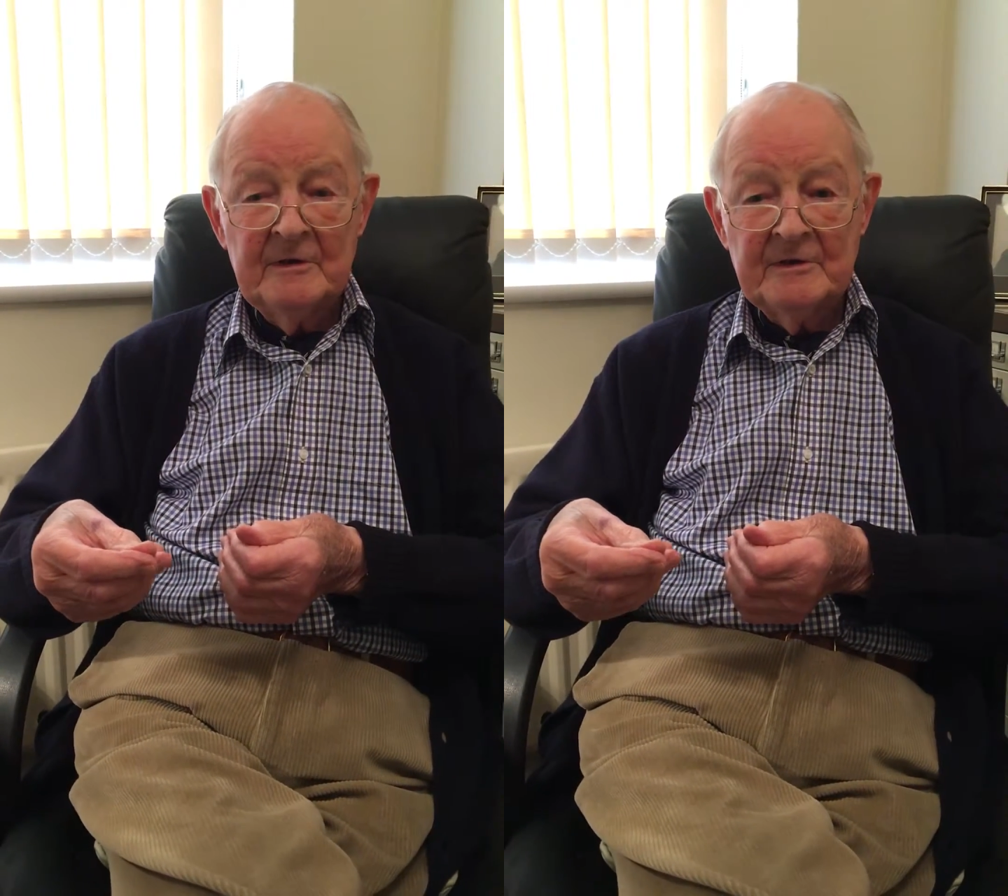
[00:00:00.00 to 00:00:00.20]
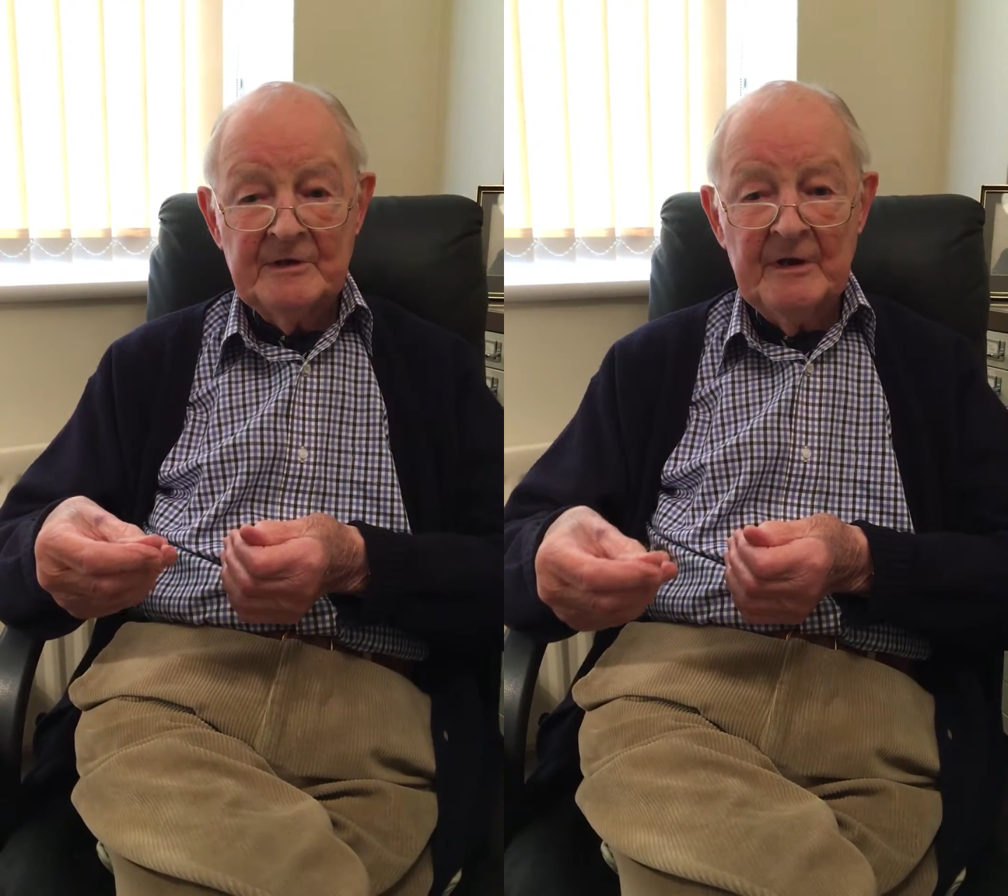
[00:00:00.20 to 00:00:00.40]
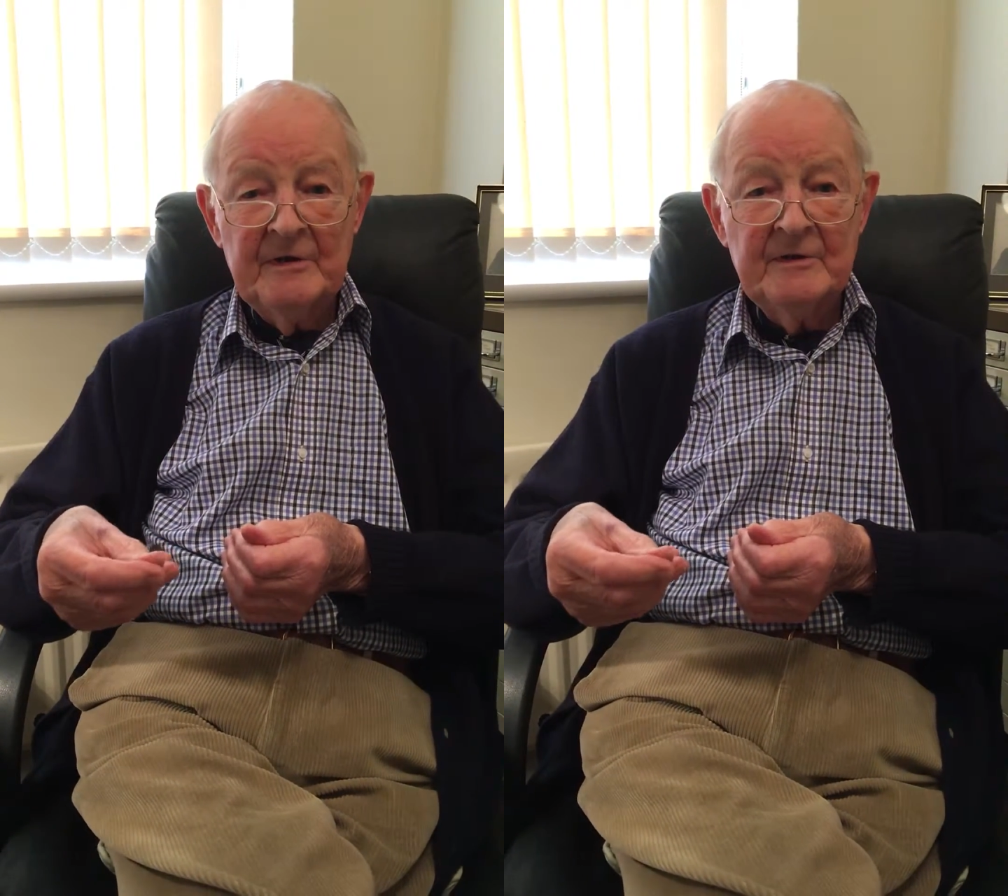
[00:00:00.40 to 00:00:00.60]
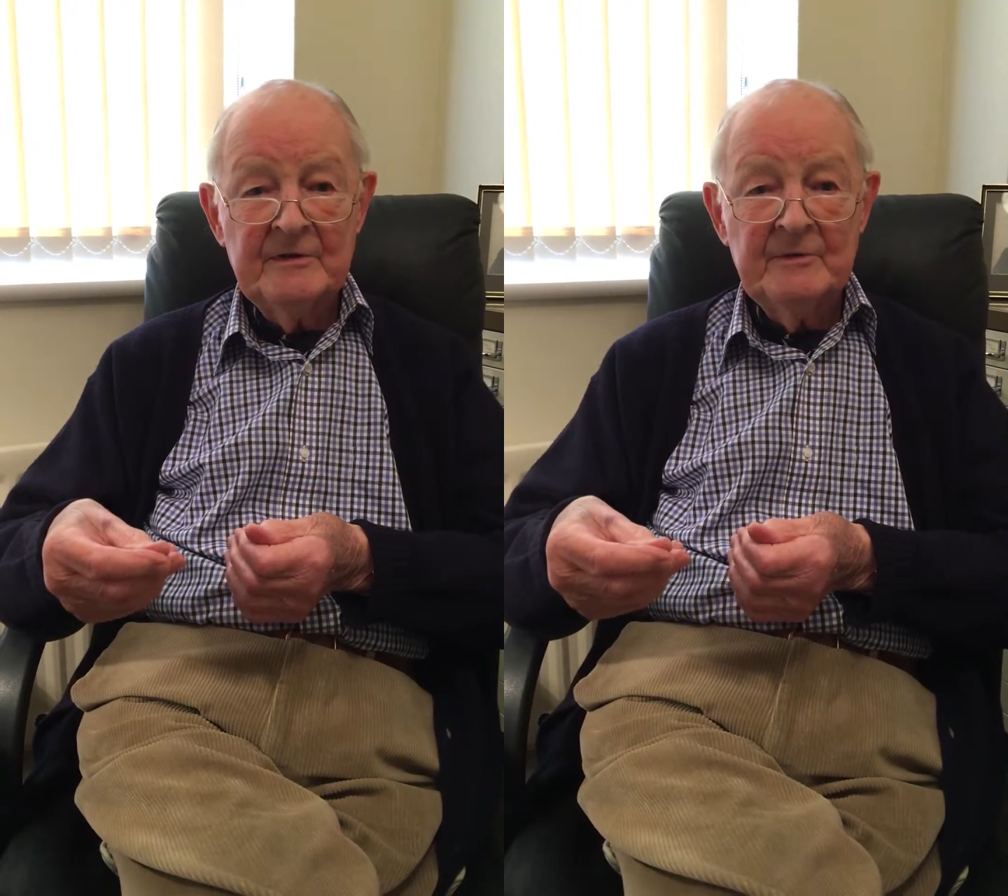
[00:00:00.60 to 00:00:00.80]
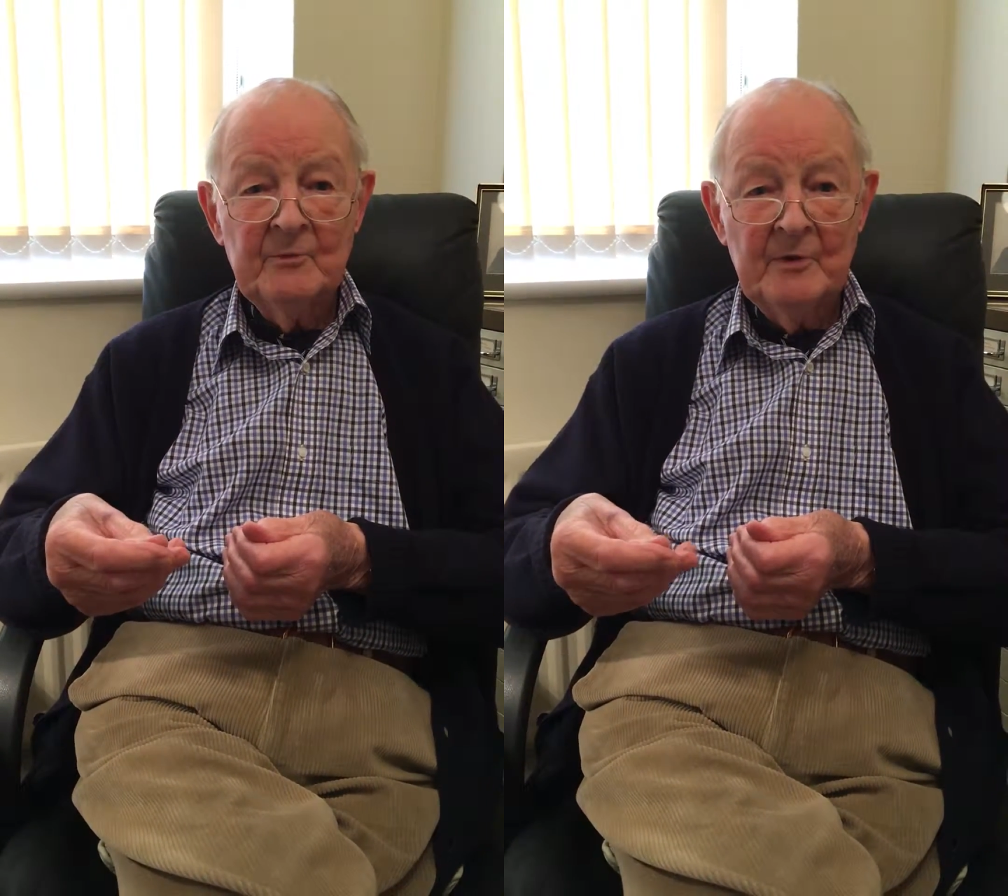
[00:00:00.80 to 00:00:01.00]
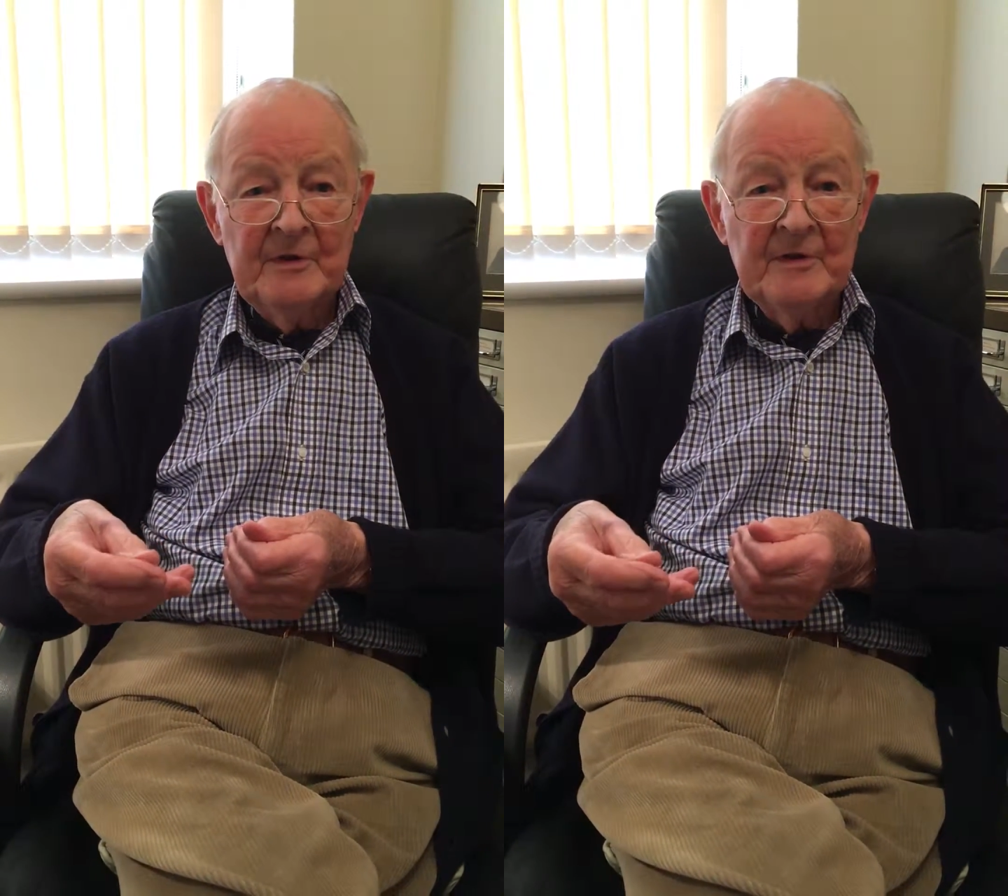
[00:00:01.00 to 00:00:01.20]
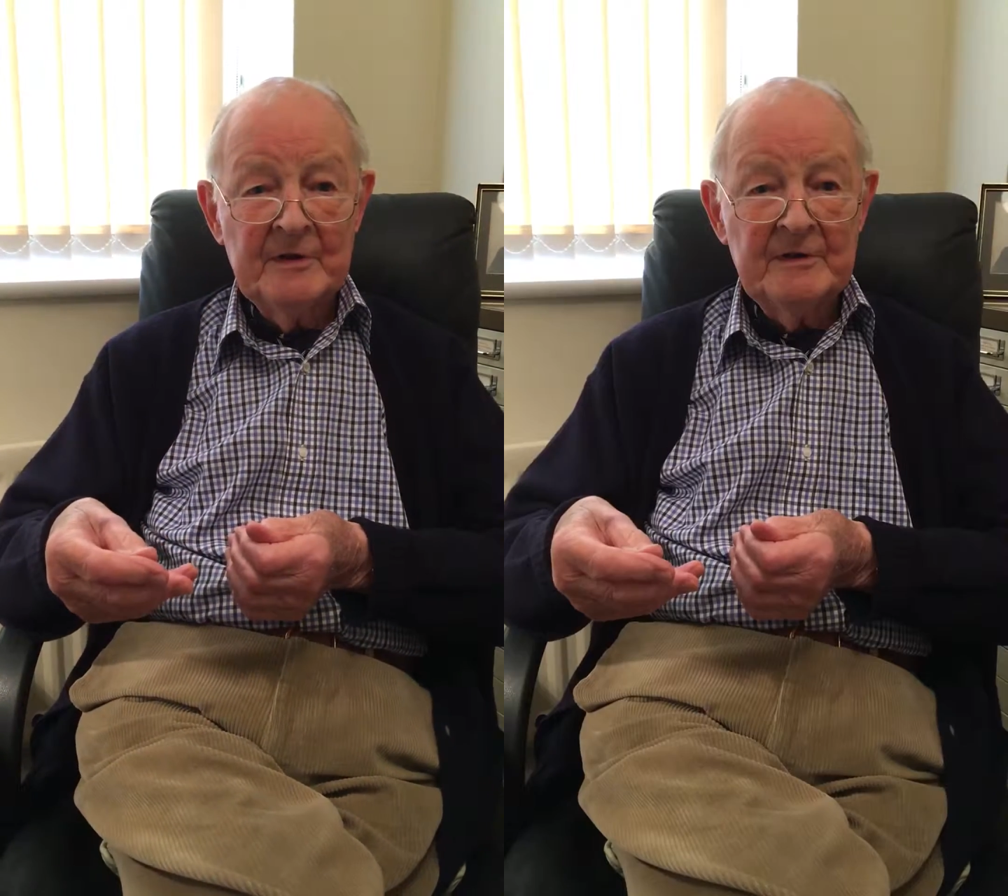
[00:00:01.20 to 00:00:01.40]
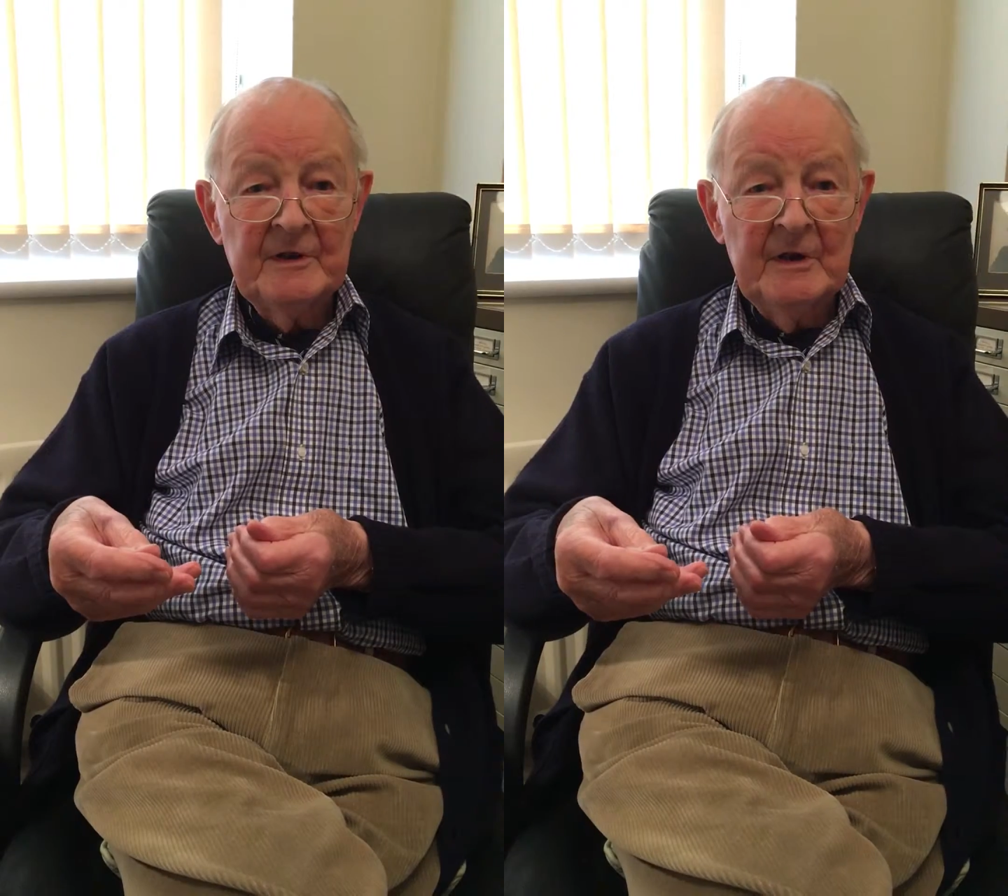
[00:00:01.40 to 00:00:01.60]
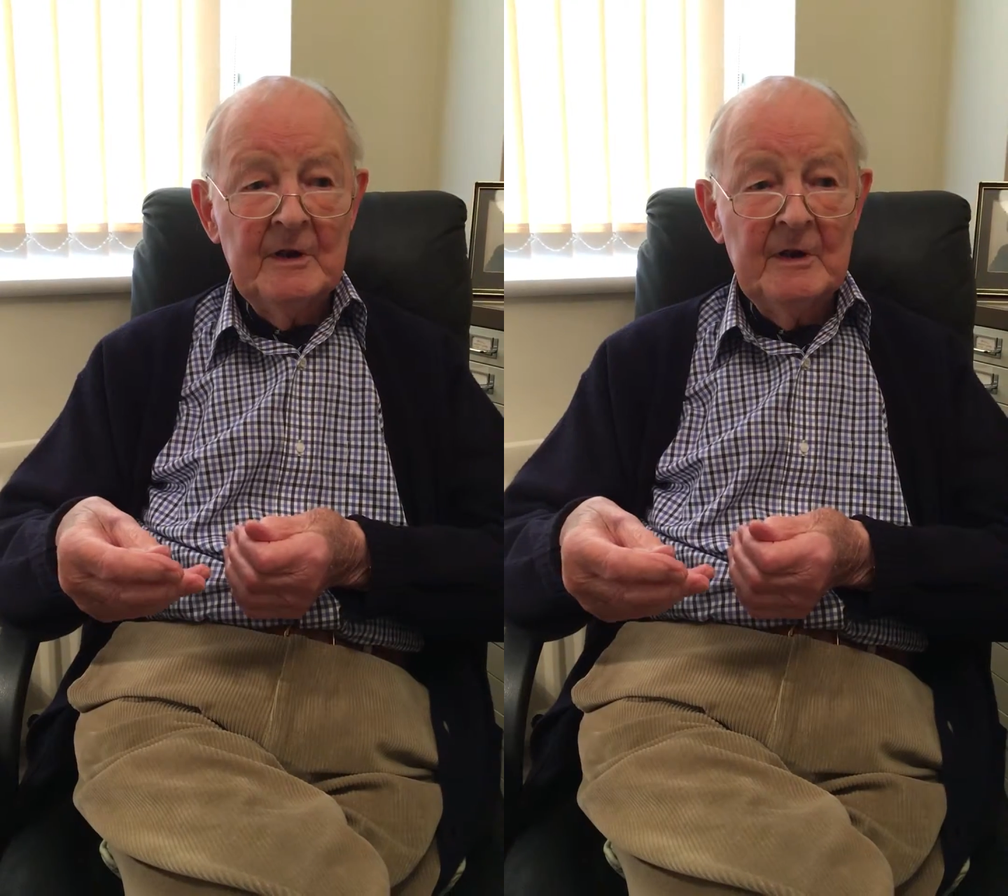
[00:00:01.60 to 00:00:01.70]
studies with this,